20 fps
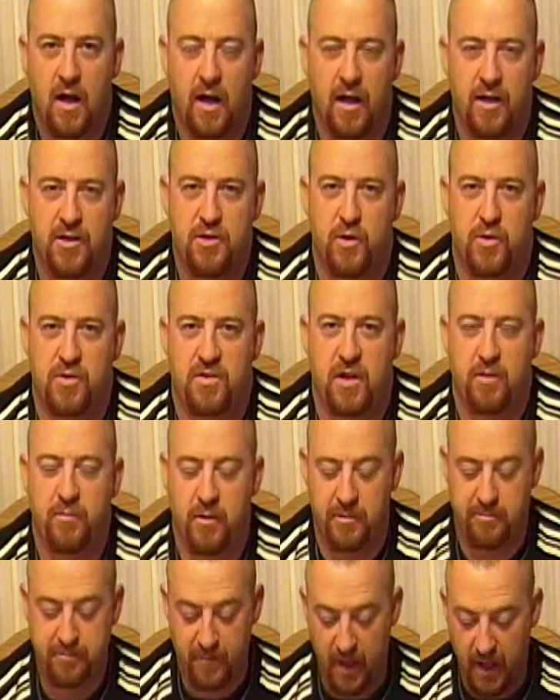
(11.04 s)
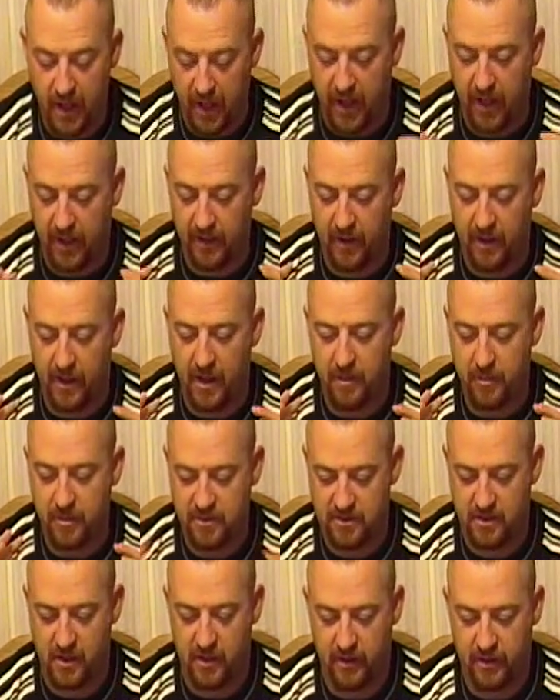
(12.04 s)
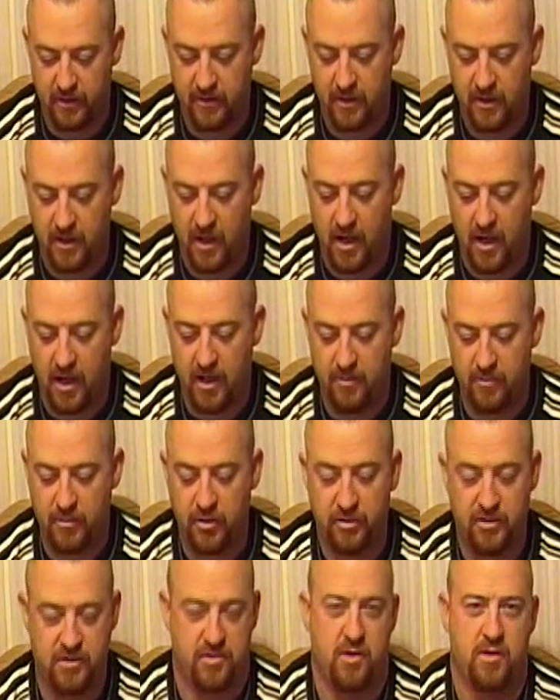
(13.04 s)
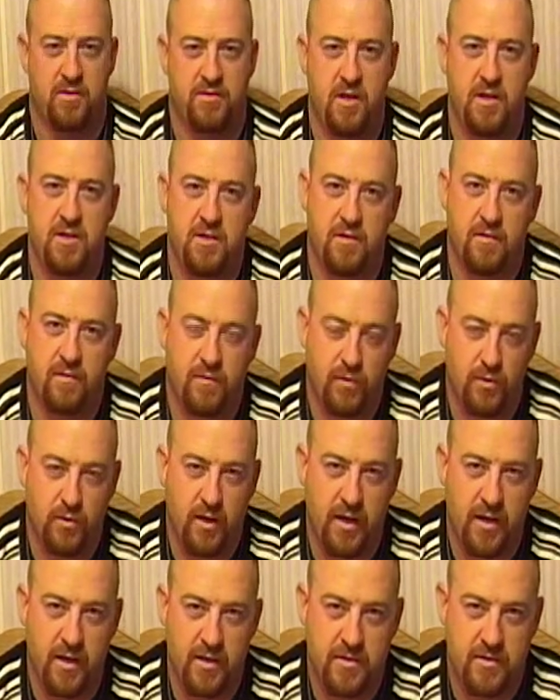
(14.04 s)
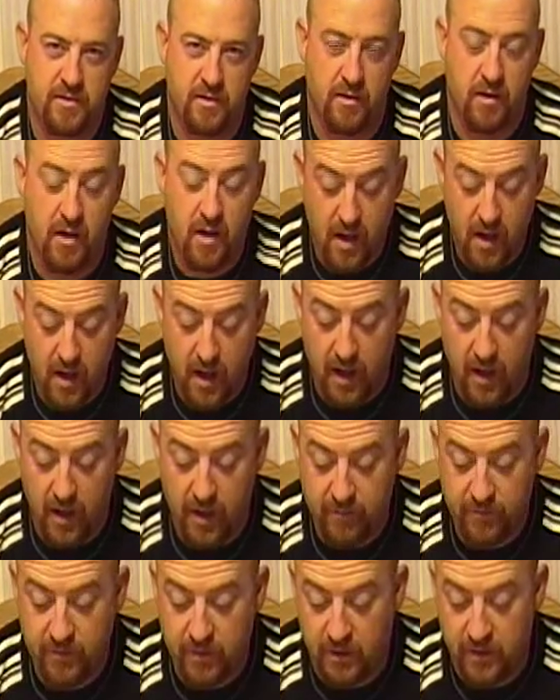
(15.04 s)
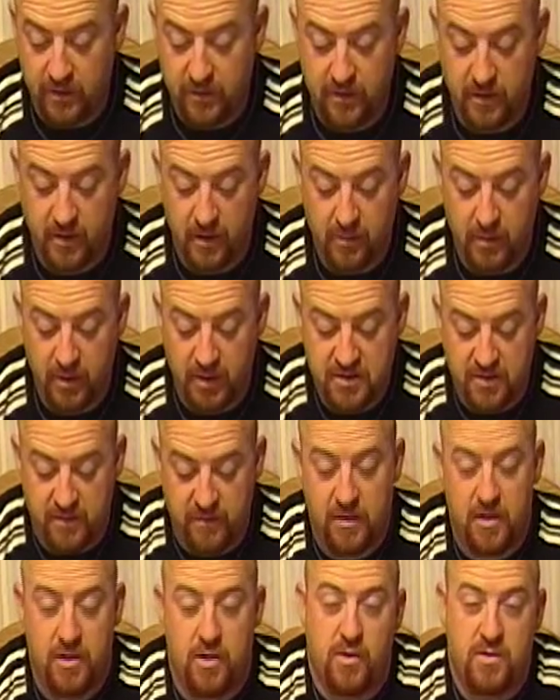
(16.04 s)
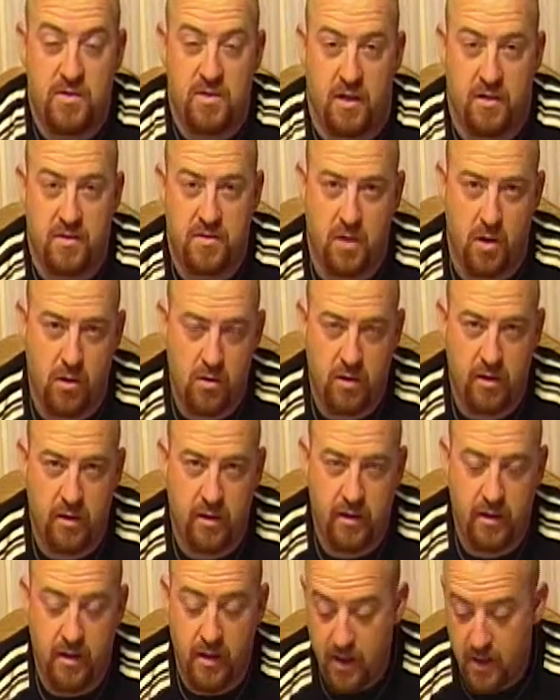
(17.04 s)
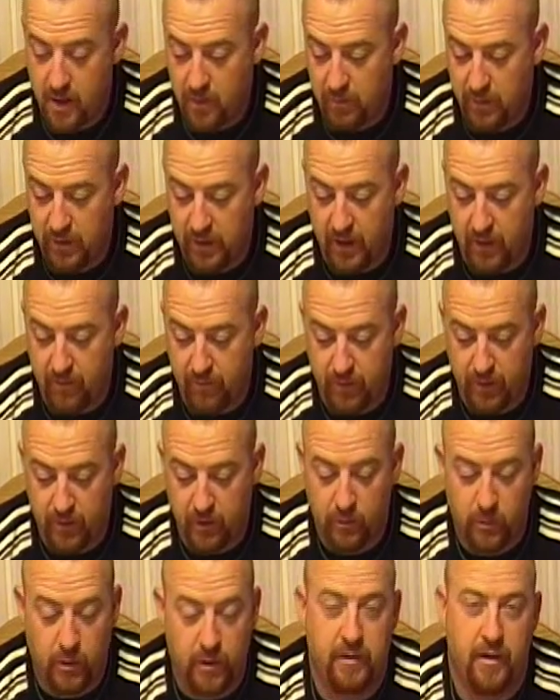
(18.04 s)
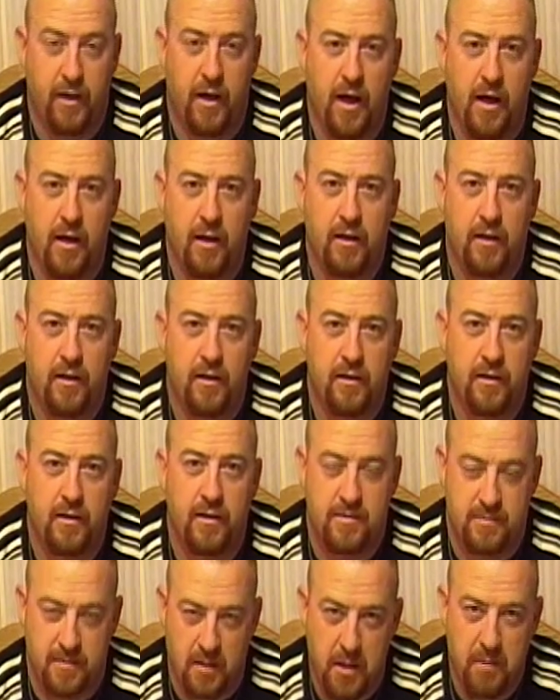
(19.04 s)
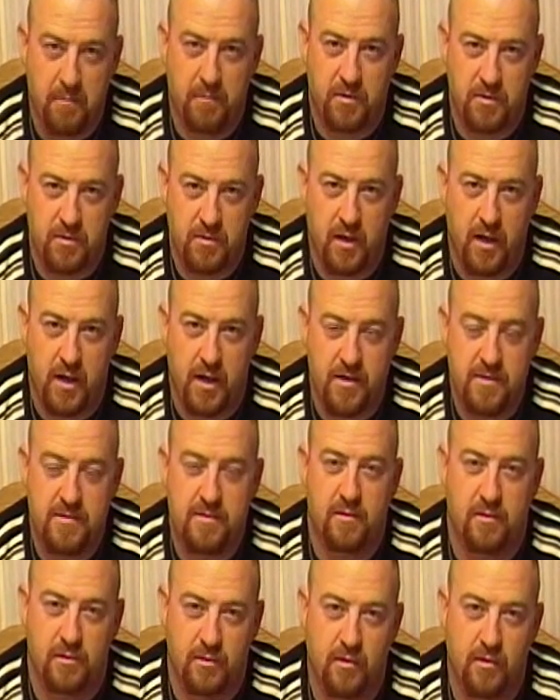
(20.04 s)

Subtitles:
Hi, Joe Stedman, and I am excited. I am going to start teaching full ASL. I have done a bunch of videos on starter kit, but I figured what the heck, it's time for you guys to